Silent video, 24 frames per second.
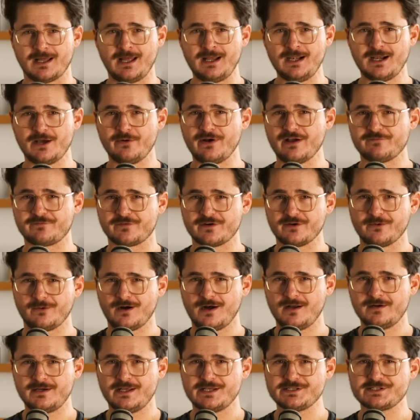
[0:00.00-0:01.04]
Hello,
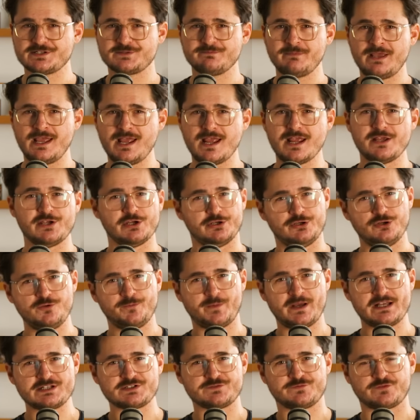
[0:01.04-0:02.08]
everyone. It's me, your
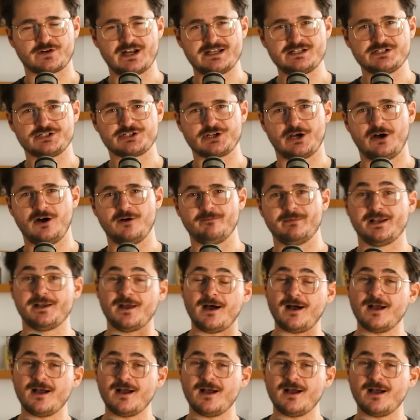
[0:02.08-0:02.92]
new best friend, Tom,